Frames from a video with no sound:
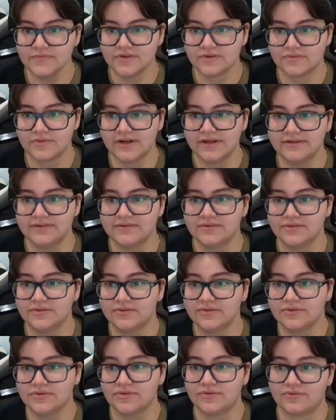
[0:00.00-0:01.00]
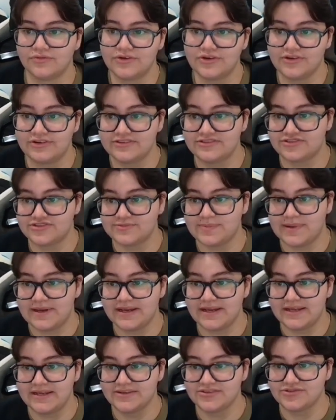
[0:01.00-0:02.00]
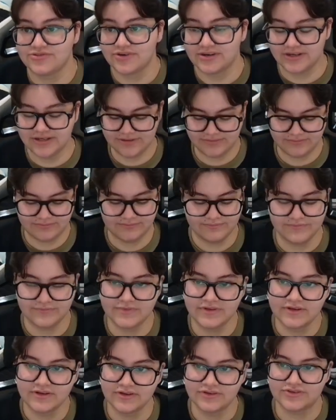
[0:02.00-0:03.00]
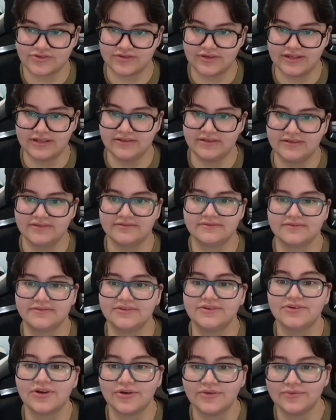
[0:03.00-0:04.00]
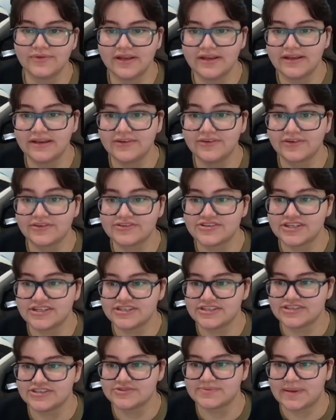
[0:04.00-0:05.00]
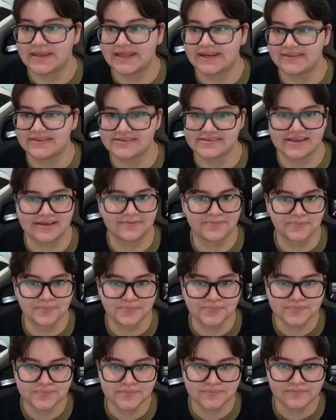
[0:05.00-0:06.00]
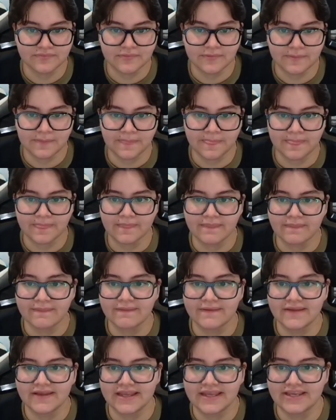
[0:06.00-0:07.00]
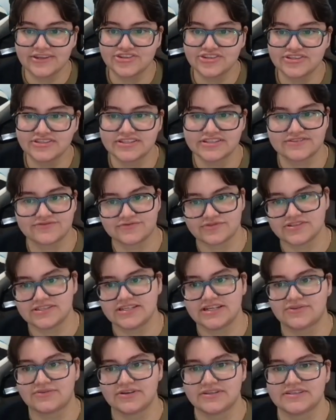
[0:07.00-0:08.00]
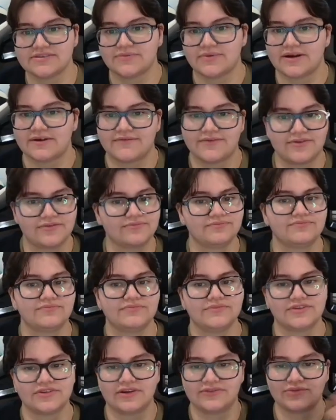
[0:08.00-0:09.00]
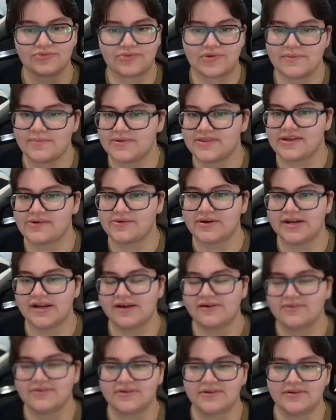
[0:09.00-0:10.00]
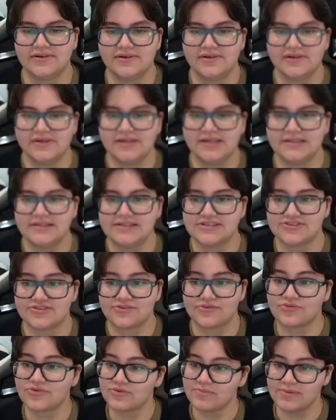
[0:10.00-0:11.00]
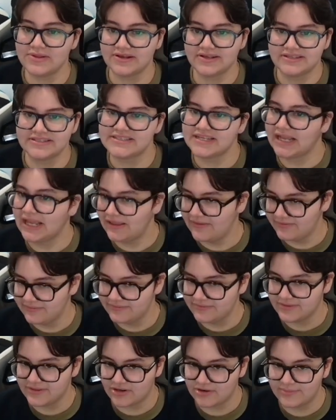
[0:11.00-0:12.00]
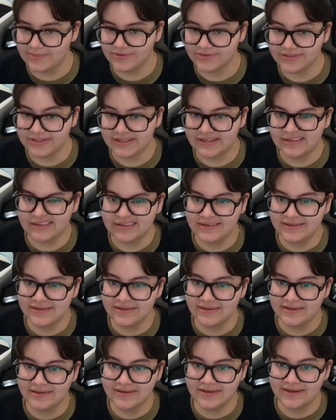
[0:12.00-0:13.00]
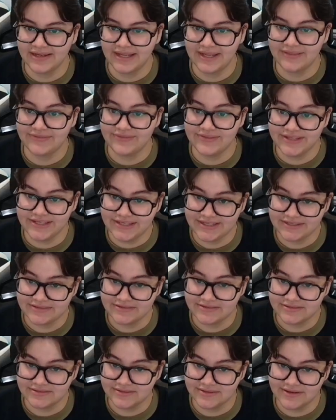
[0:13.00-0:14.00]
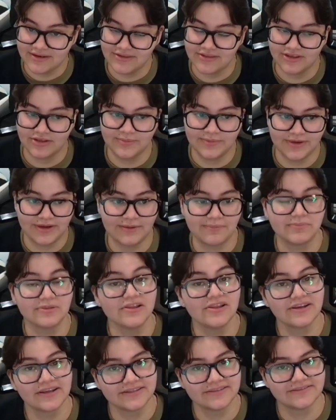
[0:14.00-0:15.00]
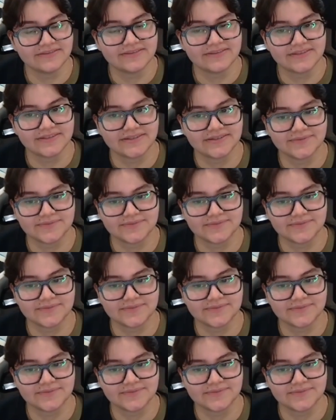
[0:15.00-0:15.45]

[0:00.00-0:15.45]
right? Or you can search by shortcut, Control N. You know, and then you can change it just by hitting the side. Key changes for secrets and whatever. You don't have to worry about that right now. These are the core plugins again that are built in, and these are the community plugins.